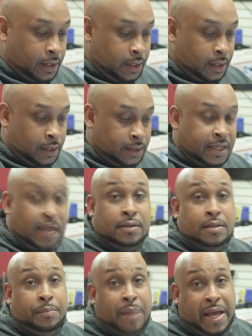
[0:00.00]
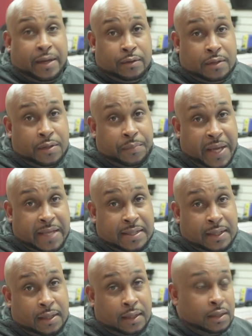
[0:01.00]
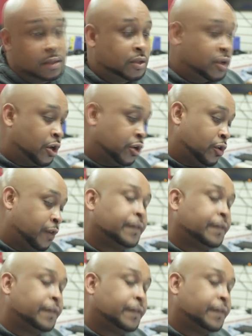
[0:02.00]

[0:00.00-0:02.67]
it tells the BIOS to basically turn off the